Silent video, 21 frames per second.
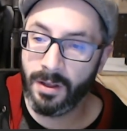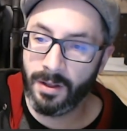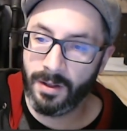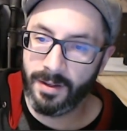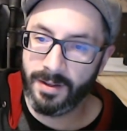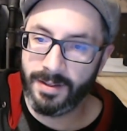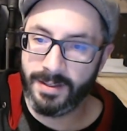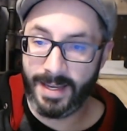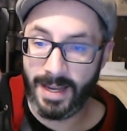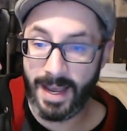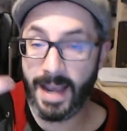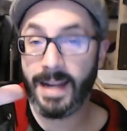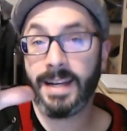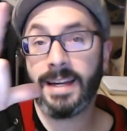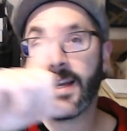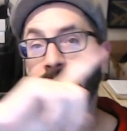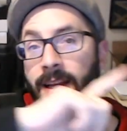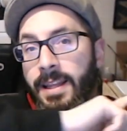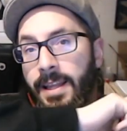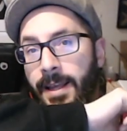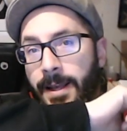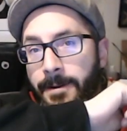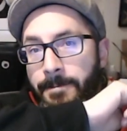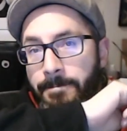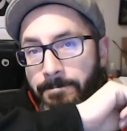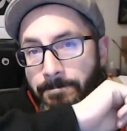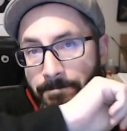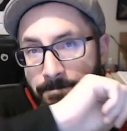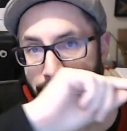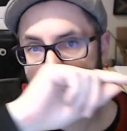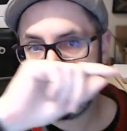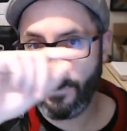Technically,
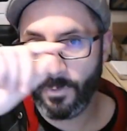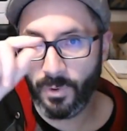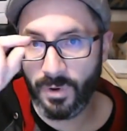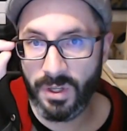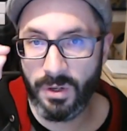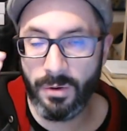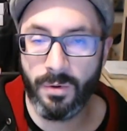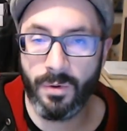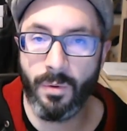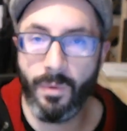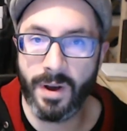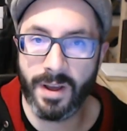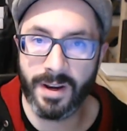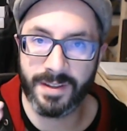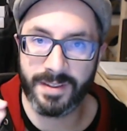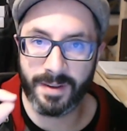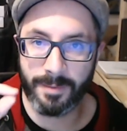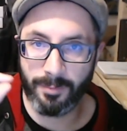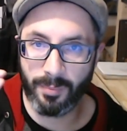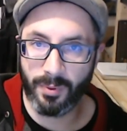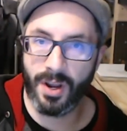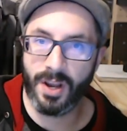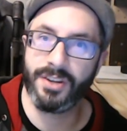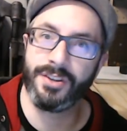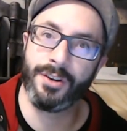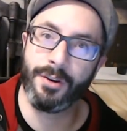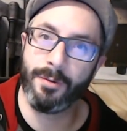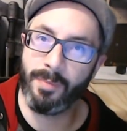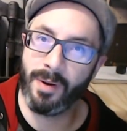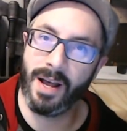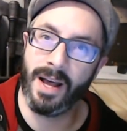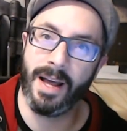what you would want is a pressure
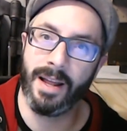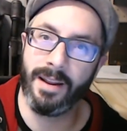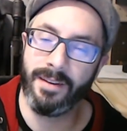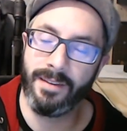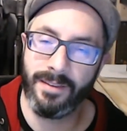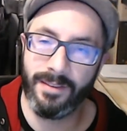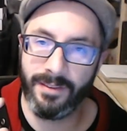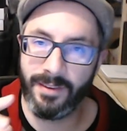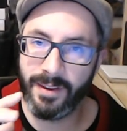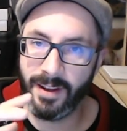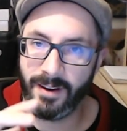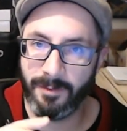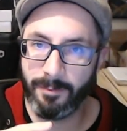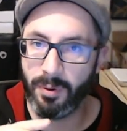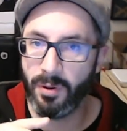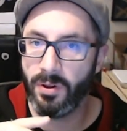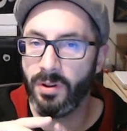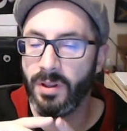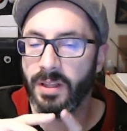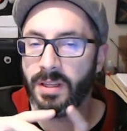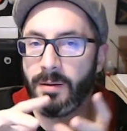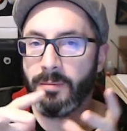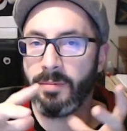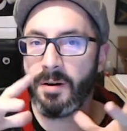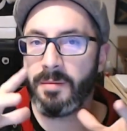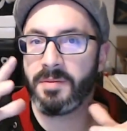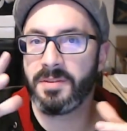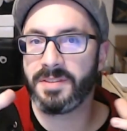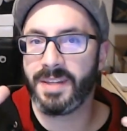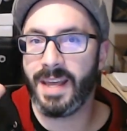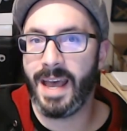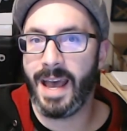pot. Instead of pulling the
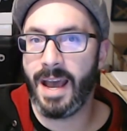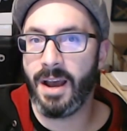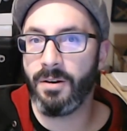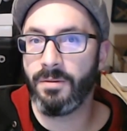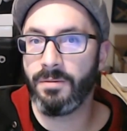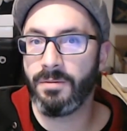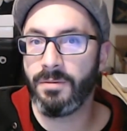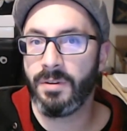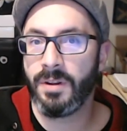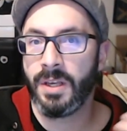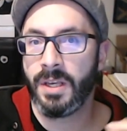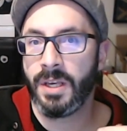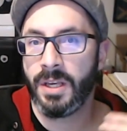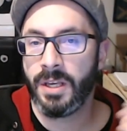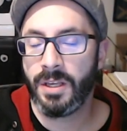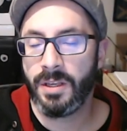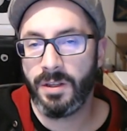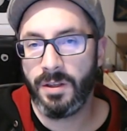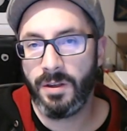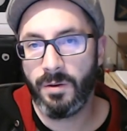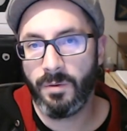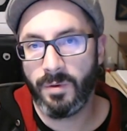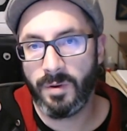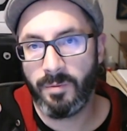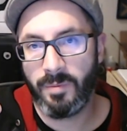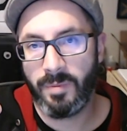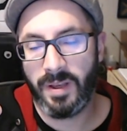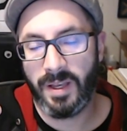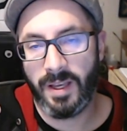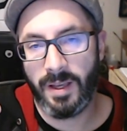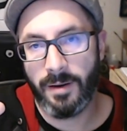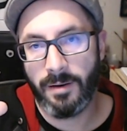bubbles out, you would
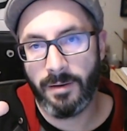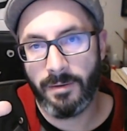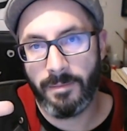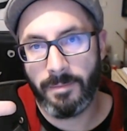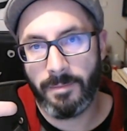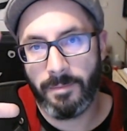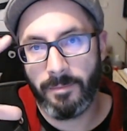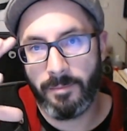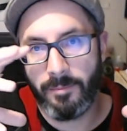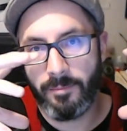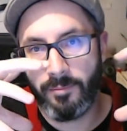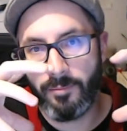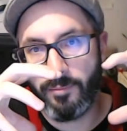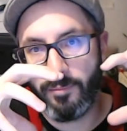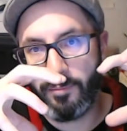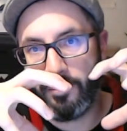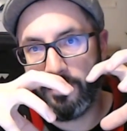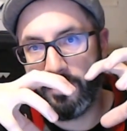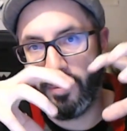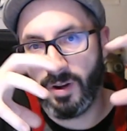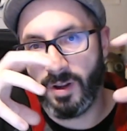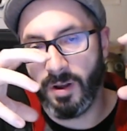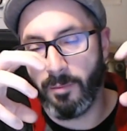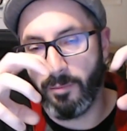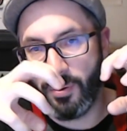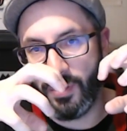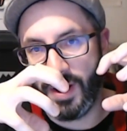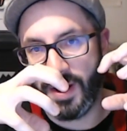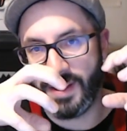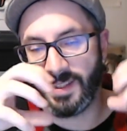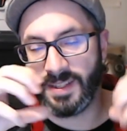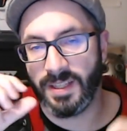be
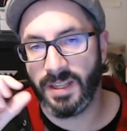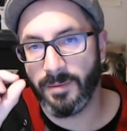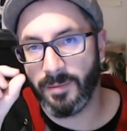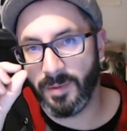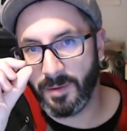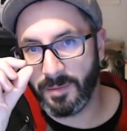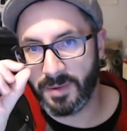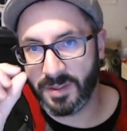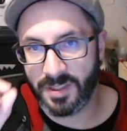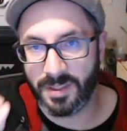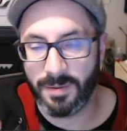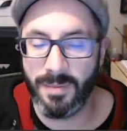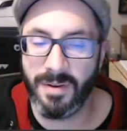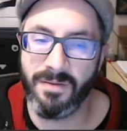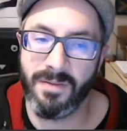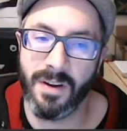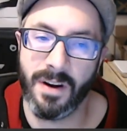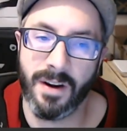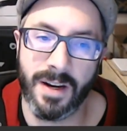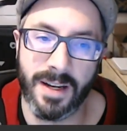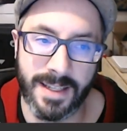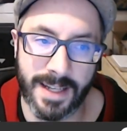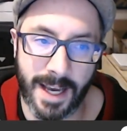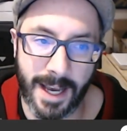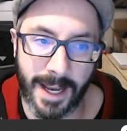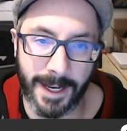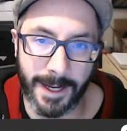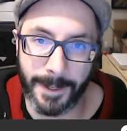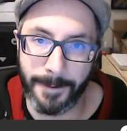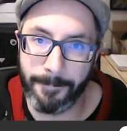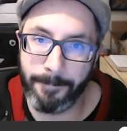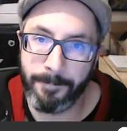compressing the bubbles to be very
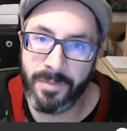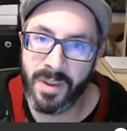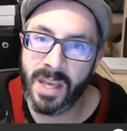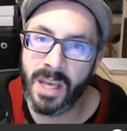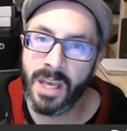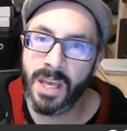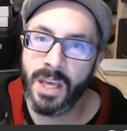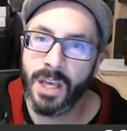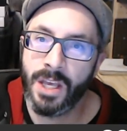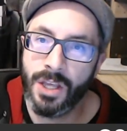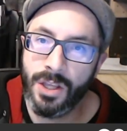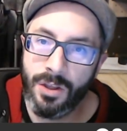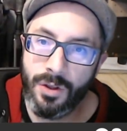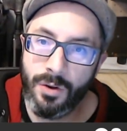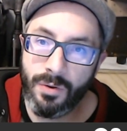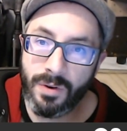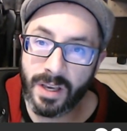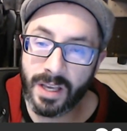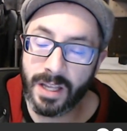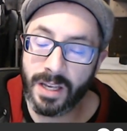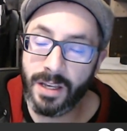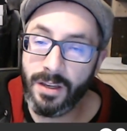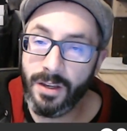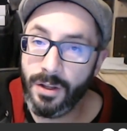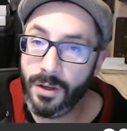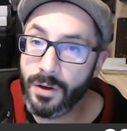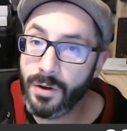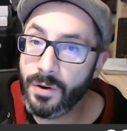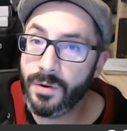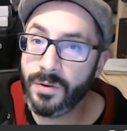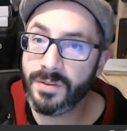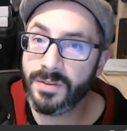tiny. You can
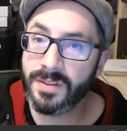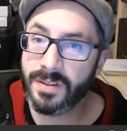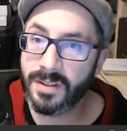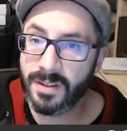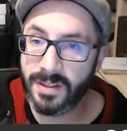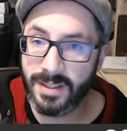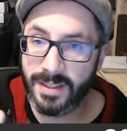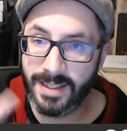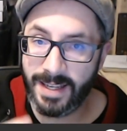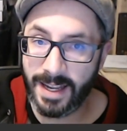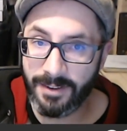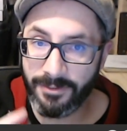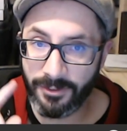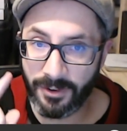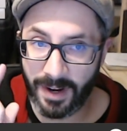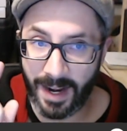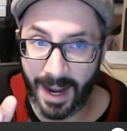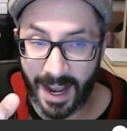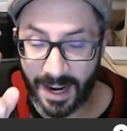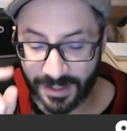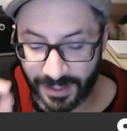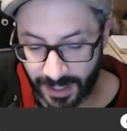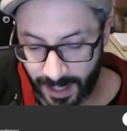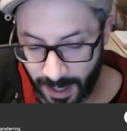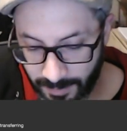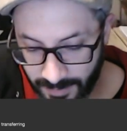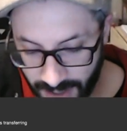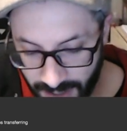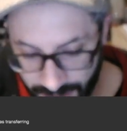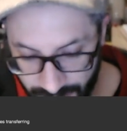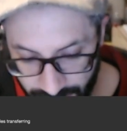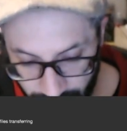use different... Actually, I'm
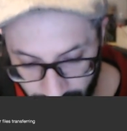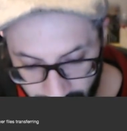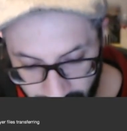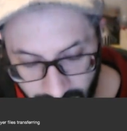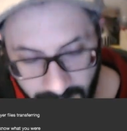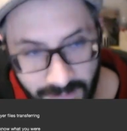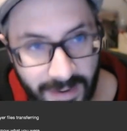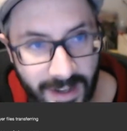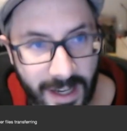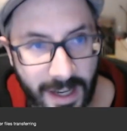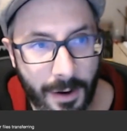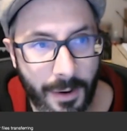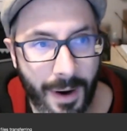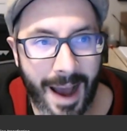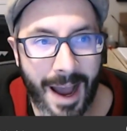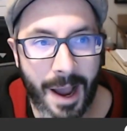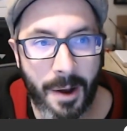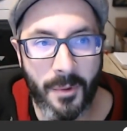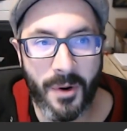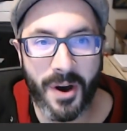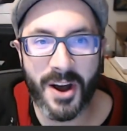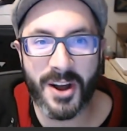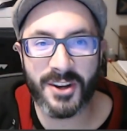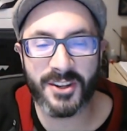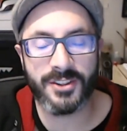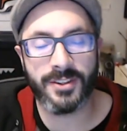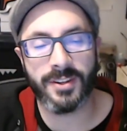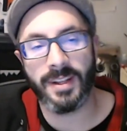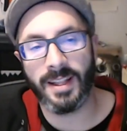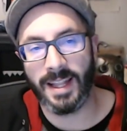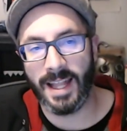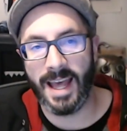going to show you a video I
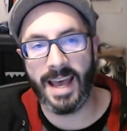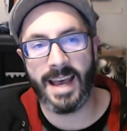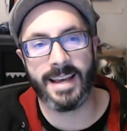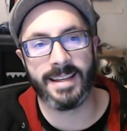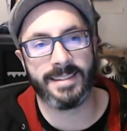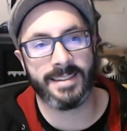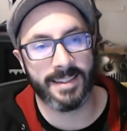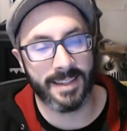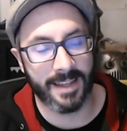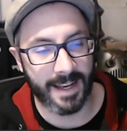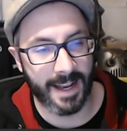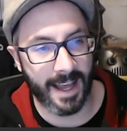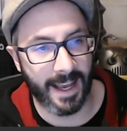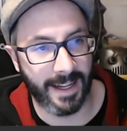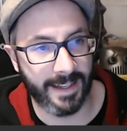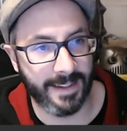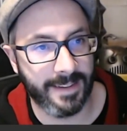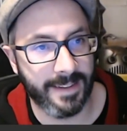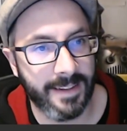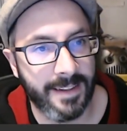watched last night.